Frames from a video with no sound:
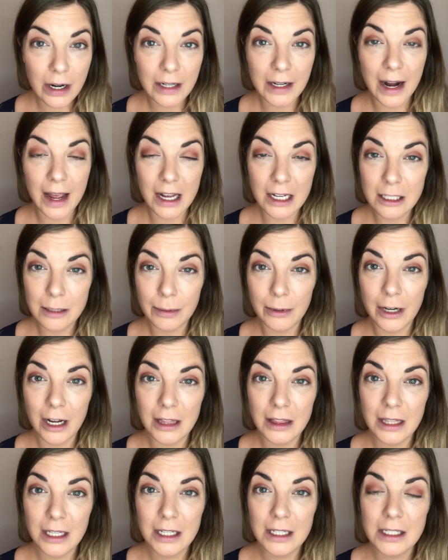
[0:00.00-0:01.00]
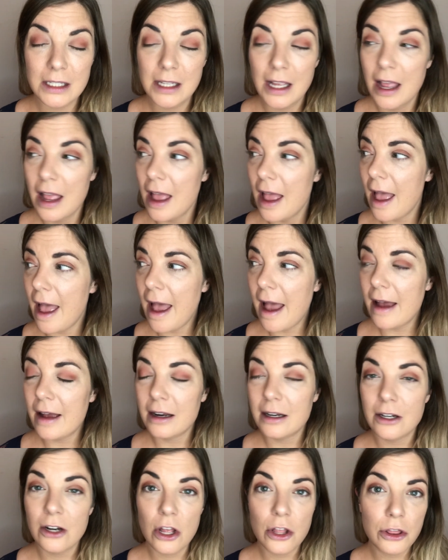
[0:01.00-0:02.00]
an expert at this,
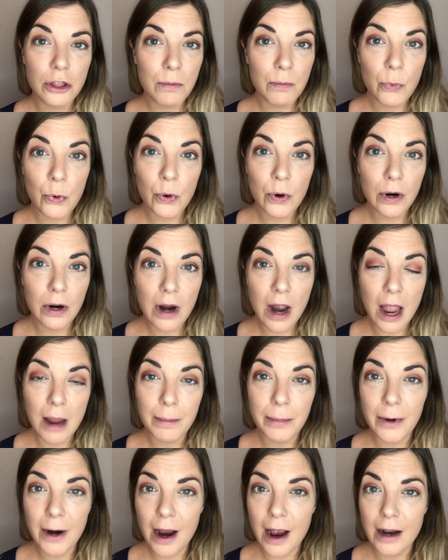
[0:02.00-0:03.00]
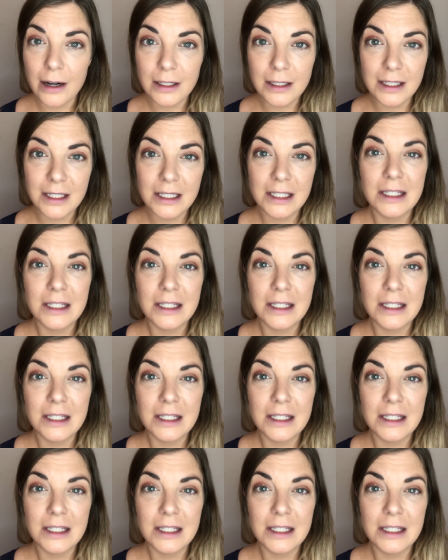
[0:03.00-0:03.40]
and the more I practice,